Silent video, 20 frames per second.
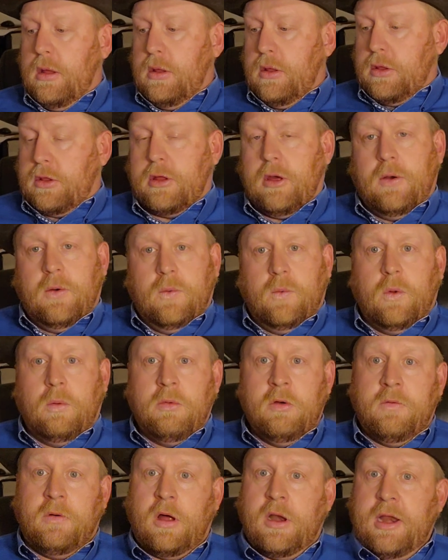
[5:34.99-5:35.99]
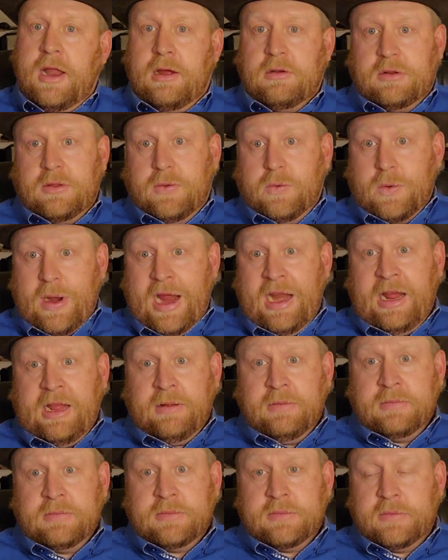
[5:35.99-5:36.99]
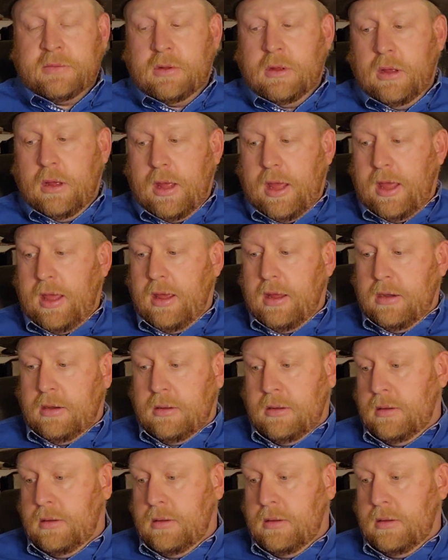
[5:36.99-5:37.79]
So we'll move on now to the reining, and